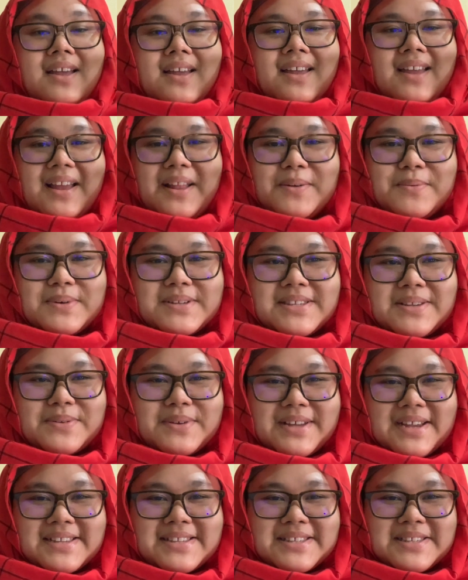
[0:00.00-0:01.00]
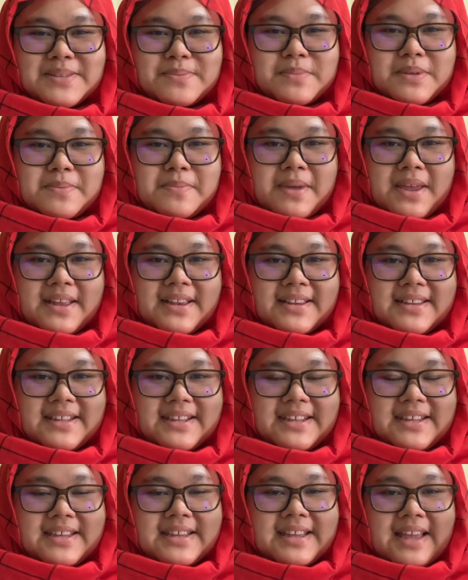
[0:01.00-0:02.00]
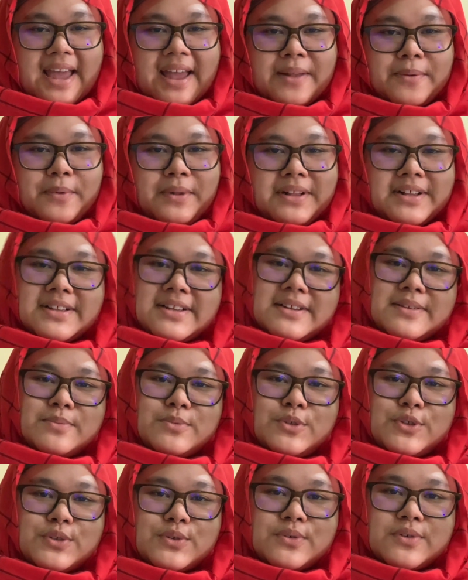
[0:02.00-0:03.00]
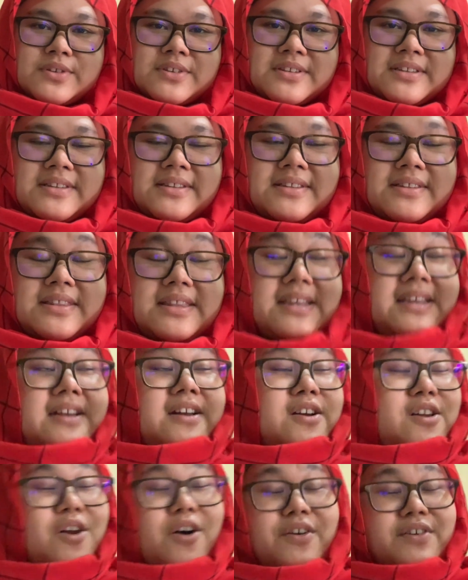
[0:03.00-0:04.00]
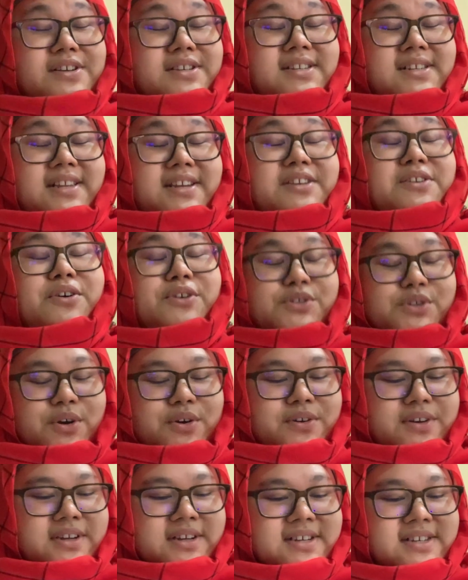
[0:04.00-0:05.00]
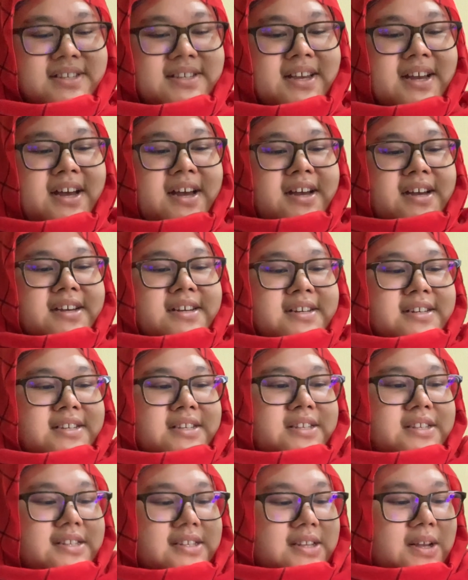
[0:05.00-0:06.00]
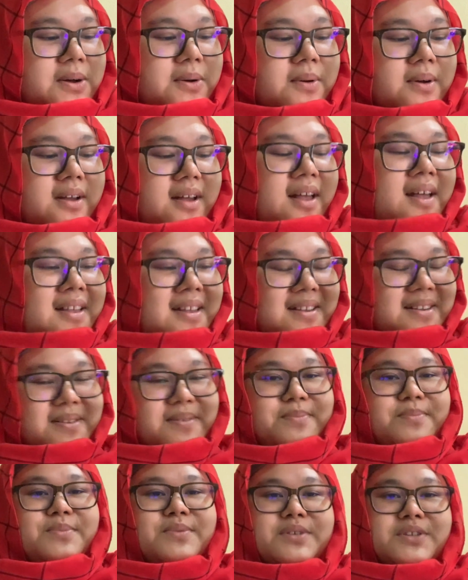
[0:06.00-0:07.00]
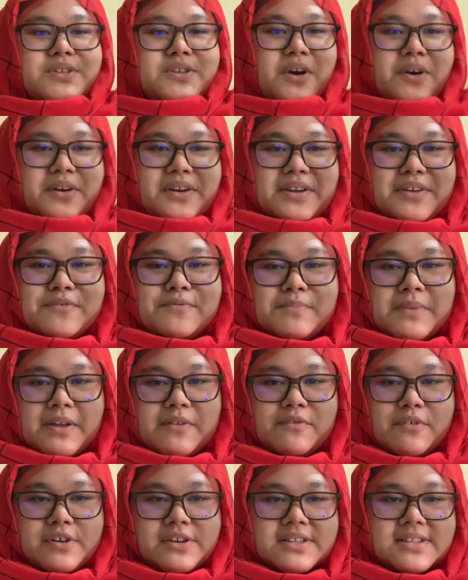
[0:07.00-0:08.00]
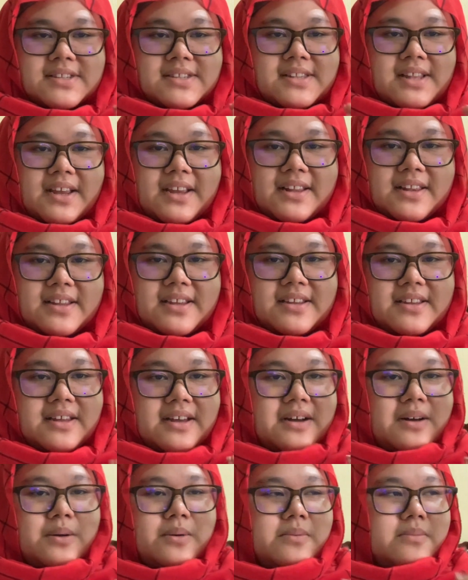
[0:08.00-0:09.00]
Hello, what's up you guys, it's me Mandy and welcome to the Gloriously Notorious. So sorry if my voice is slightly I